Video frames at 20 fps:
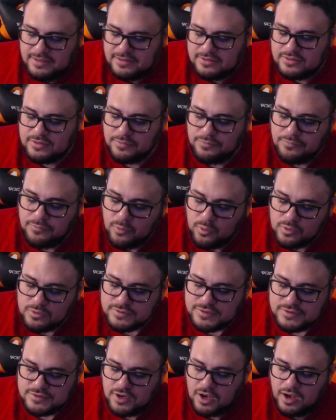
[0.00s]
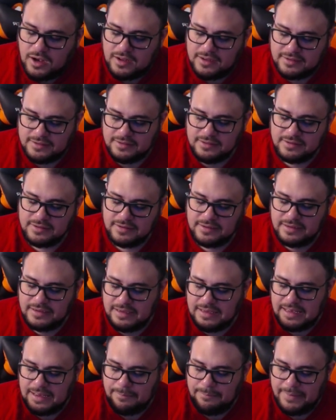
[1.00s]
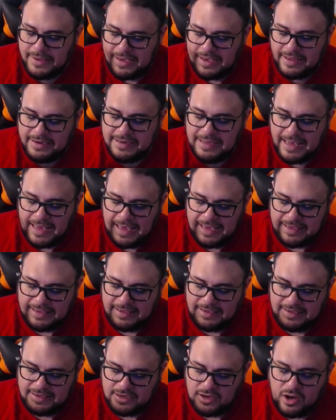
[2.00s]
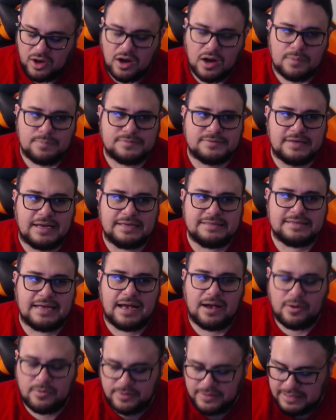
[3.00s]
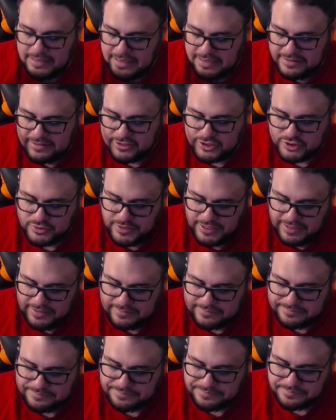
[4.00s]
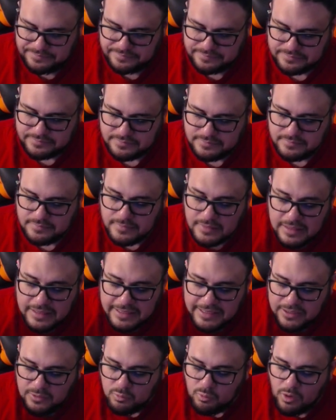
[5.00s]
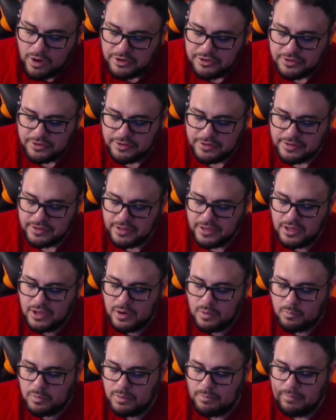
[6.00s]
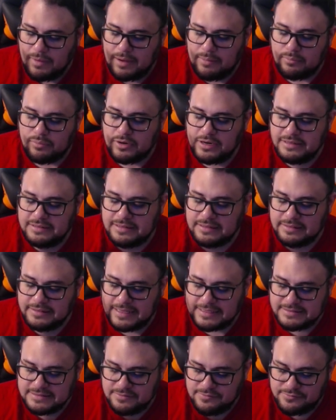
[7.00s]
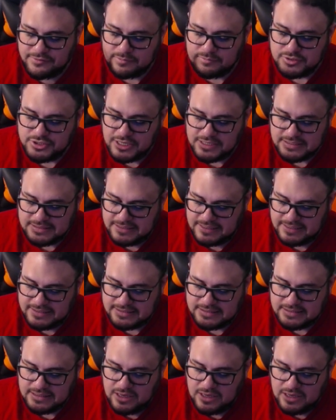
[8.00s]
the fool saw a man hanging upside down in a tree. He wondered, remembering the lesson from Justice,